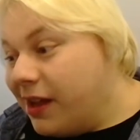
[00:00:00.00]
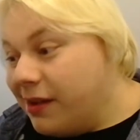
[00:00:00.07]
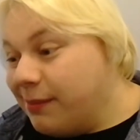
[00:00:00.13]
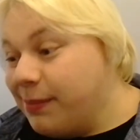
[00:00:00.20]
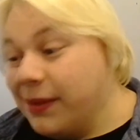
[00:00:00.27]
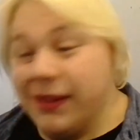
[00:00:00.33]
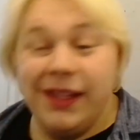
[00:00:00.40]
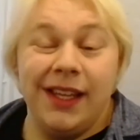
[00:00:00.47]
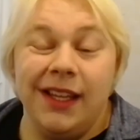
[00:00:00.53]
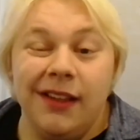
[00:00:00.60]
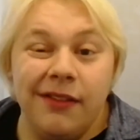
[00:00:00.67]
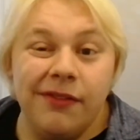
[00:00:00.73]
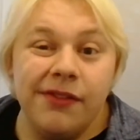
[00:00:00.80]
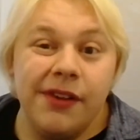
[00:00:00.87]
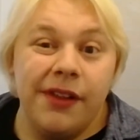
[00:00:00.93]

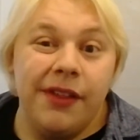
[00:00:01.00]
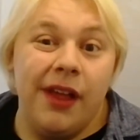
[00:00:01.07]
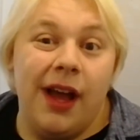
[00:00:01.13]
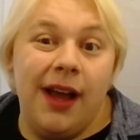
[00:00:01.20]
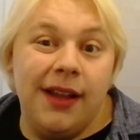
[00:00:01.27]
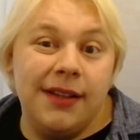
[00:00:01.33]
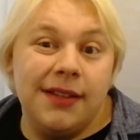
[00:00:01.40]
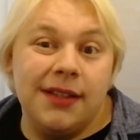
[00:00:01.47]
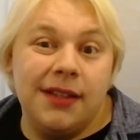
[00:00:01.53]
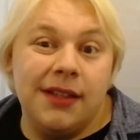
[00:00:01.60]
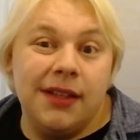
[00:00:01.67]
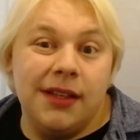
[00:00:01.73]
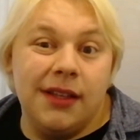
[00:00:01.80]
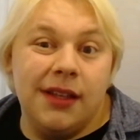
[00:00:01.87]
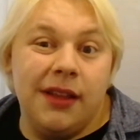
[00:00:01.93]
believe that
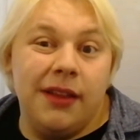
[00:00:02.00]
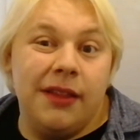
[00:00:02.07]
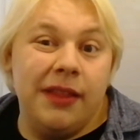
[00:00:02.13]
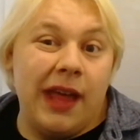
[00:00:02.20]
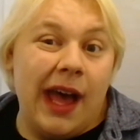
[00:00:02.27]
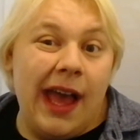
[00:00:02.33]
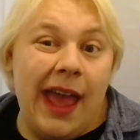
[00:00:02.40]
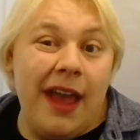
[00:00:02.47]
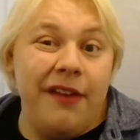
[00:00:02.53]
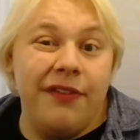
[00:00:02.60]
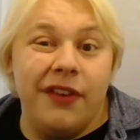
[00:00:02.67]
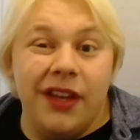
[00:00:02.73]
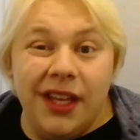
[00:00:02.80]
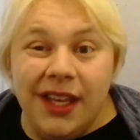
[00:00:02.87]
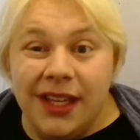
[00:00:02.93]
that
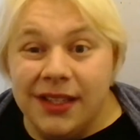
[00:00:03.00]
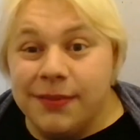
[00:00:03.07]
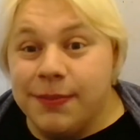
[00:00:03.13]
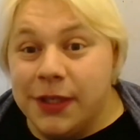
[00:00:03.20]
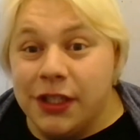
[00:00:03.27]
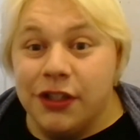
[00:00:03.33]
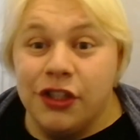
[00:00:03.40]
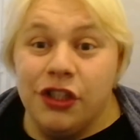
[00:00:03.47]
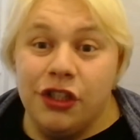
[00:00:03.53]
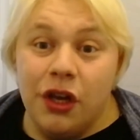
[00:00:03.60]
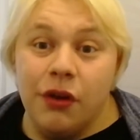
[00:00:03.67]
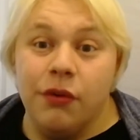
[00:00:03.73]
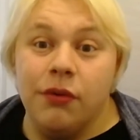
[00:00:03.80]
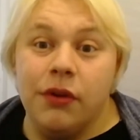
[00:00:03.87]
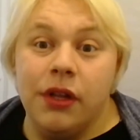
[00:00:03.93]
effort is being
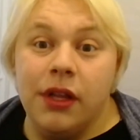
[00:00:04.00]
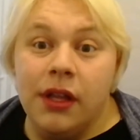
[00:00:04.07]
shown